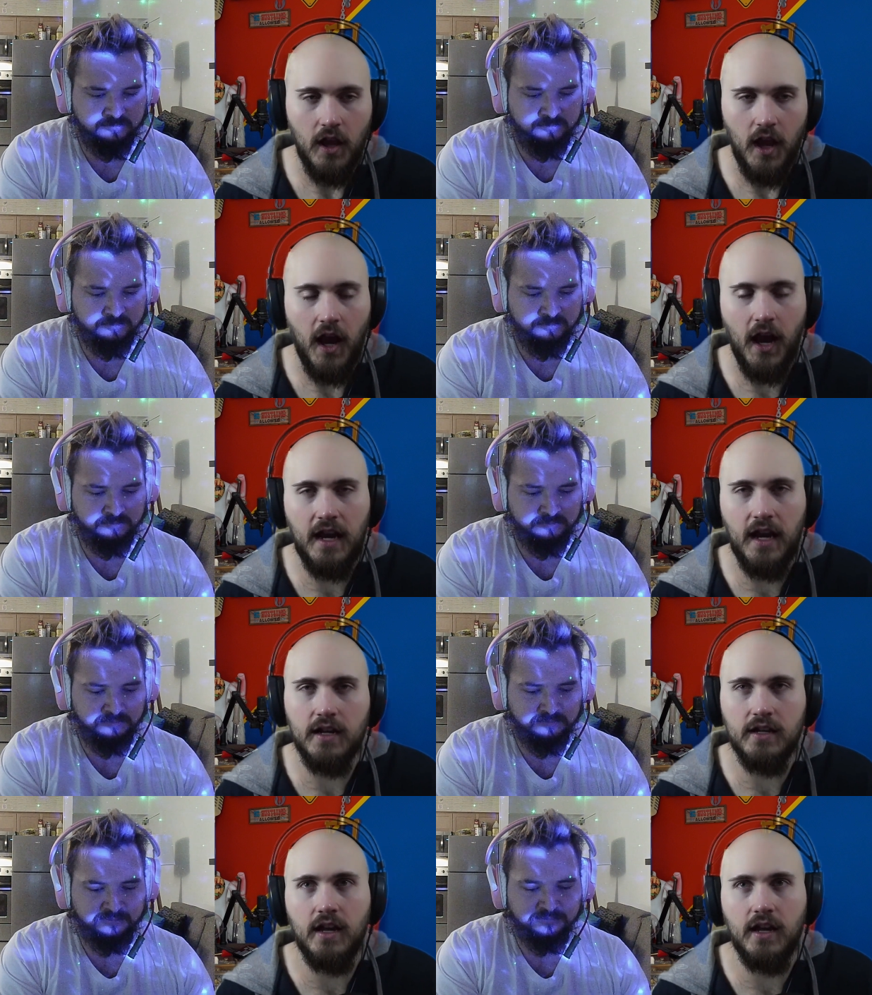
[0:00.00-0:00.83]
Speaker 1: I
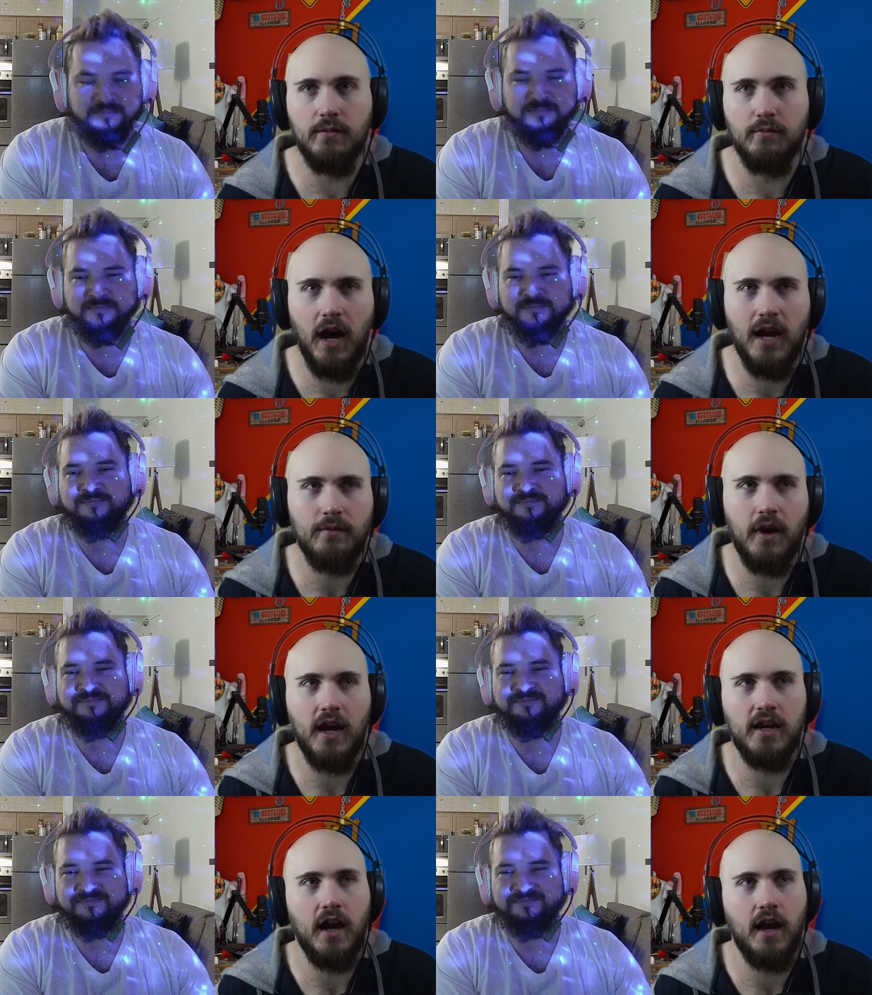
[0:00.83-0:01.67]
in my
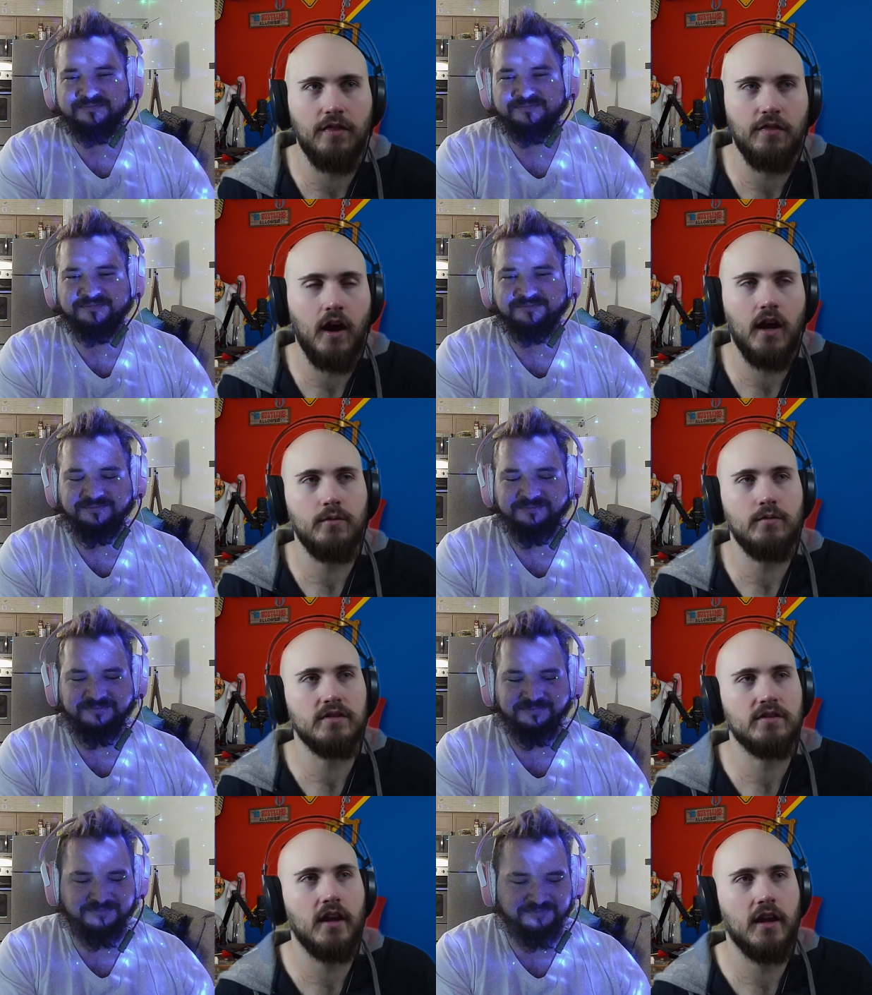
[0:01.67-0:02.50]
mind, I thought it
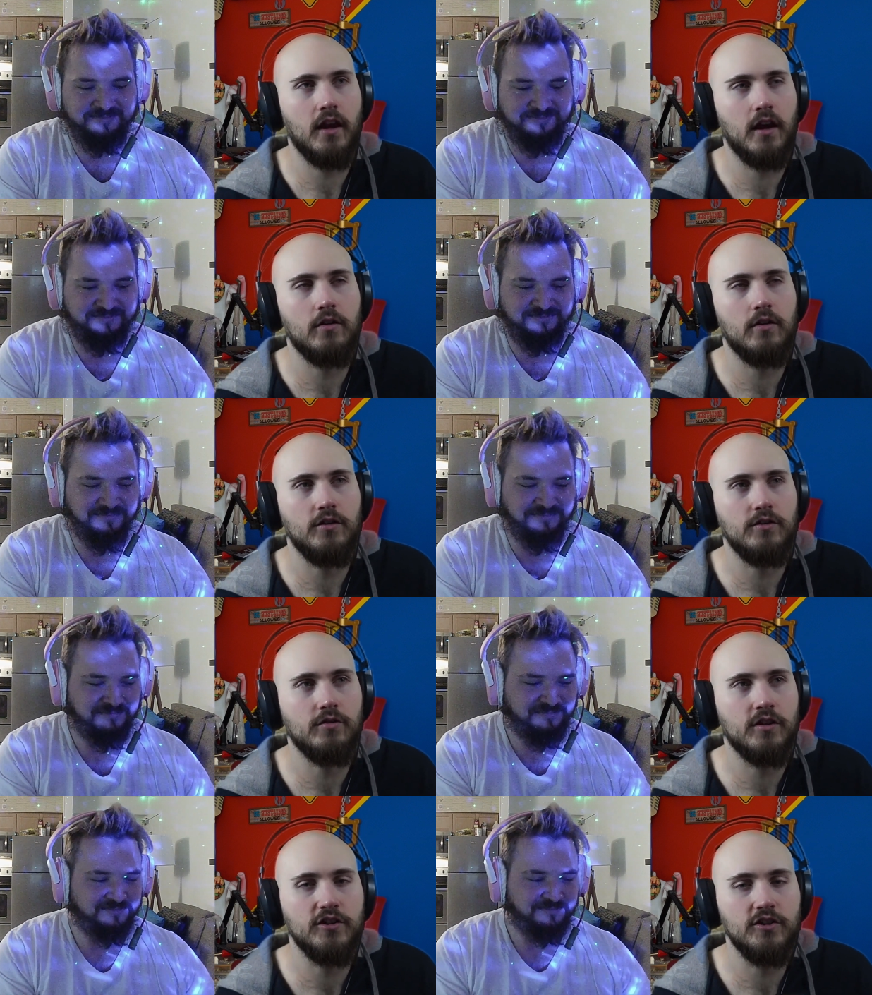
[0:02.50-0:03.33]
was like, oh, you
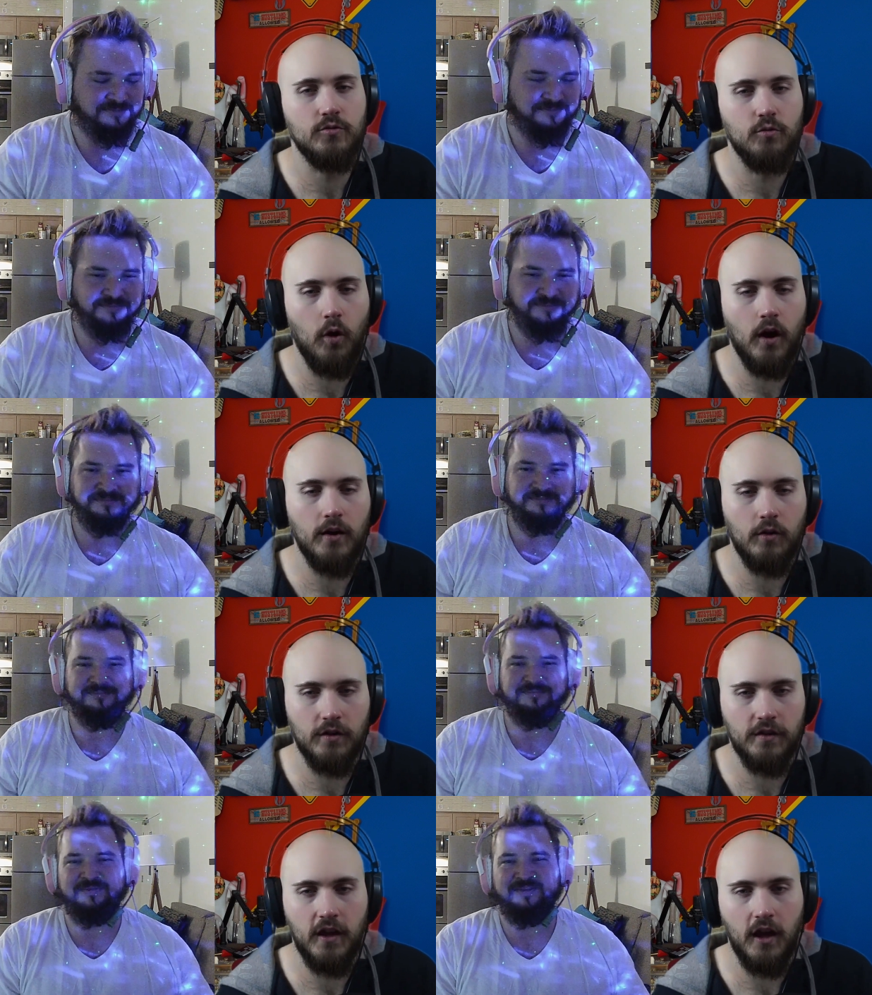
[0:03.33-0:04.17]
can do one
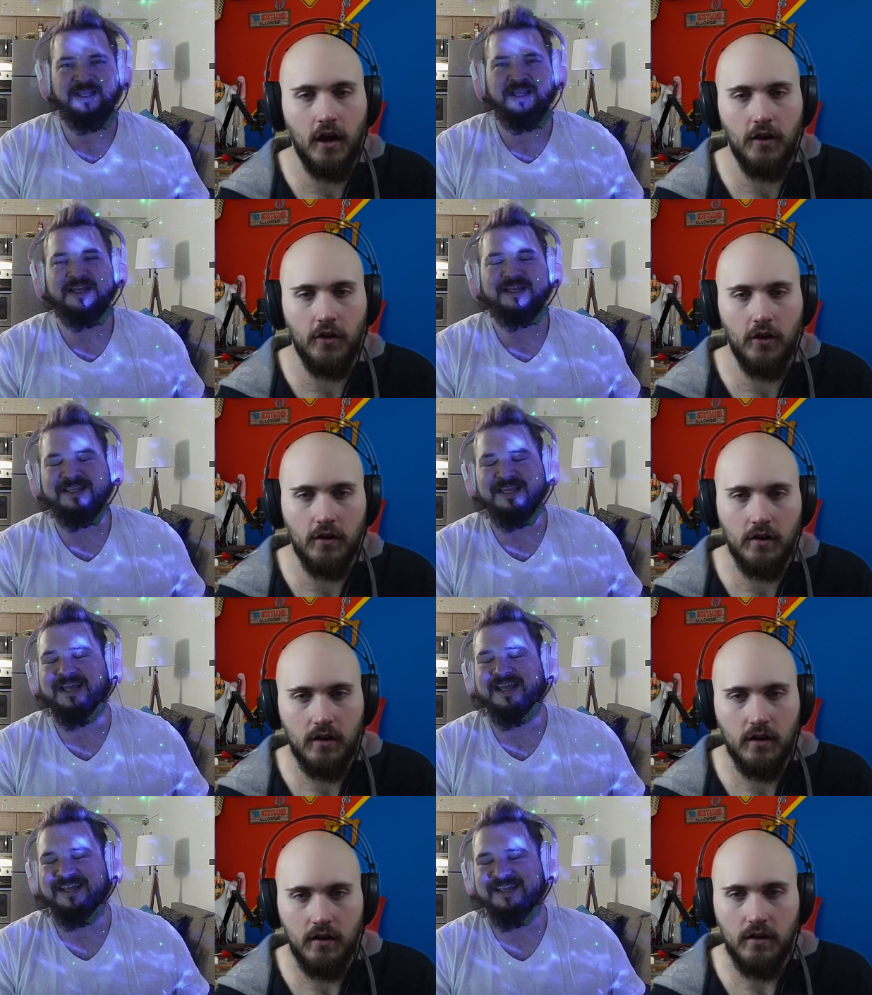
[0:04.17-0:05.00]
or the other.
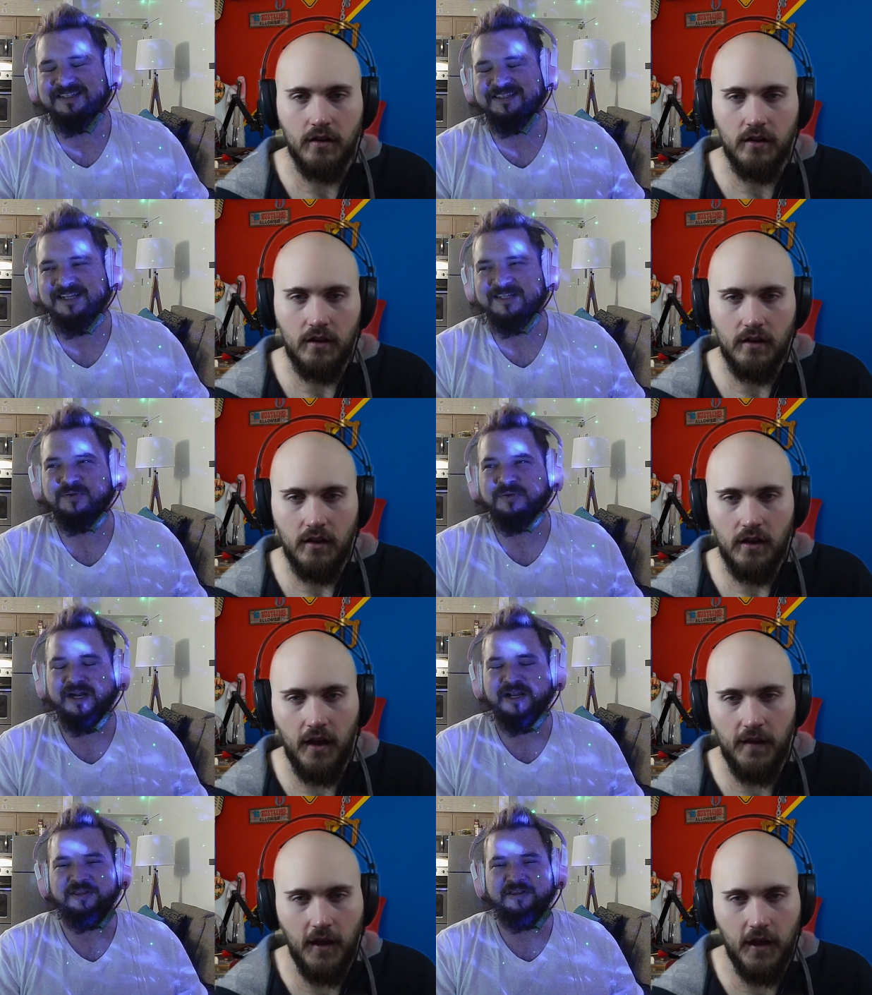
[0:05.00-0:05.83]
Yeah, that's
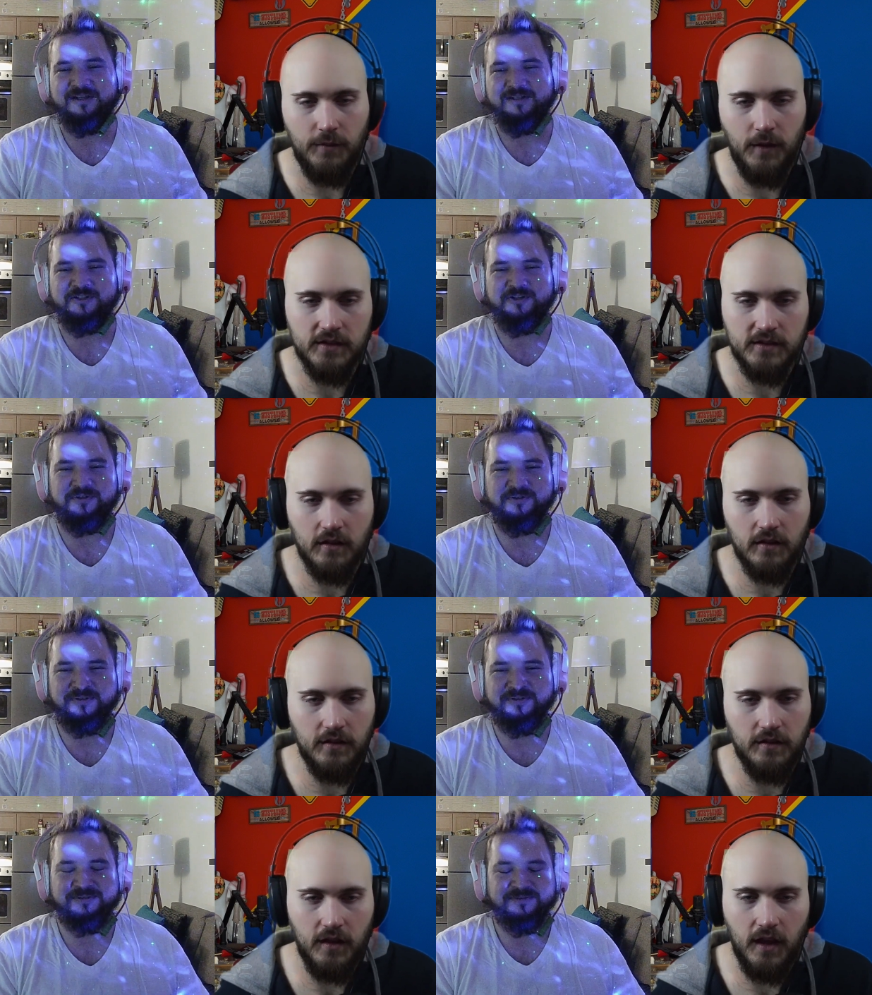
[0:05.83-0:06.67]
what and I thought
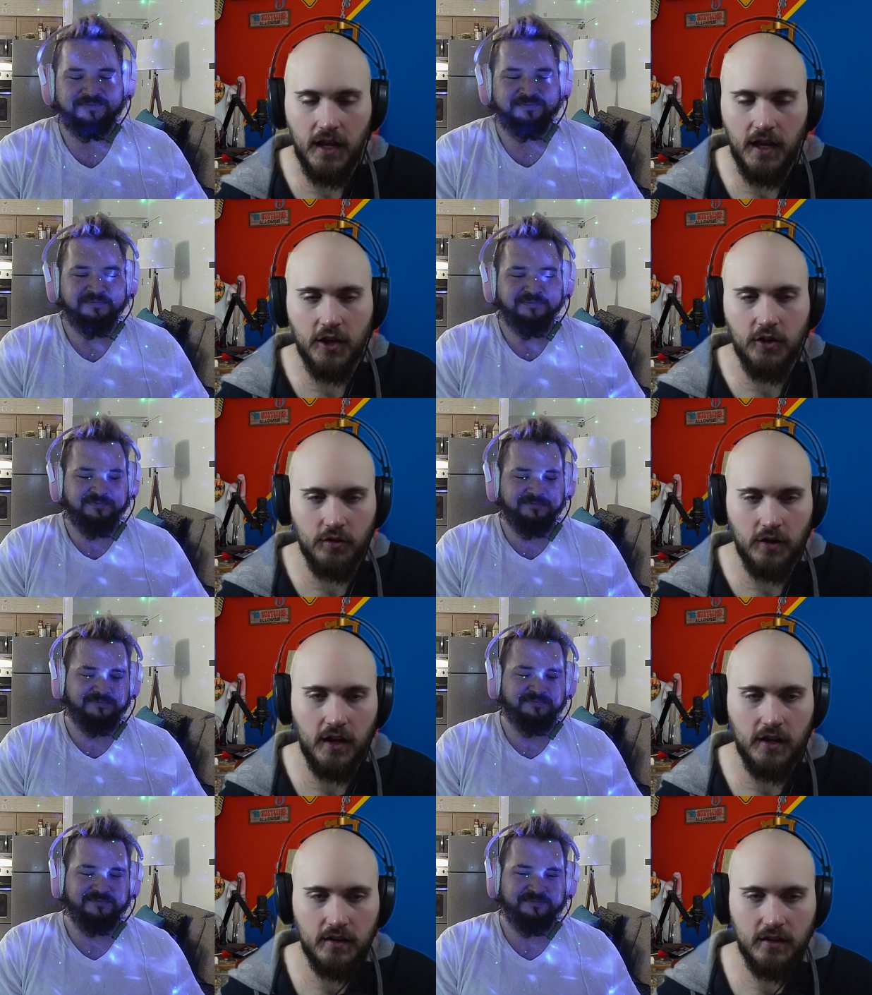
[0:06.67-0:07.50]
too. It, it create.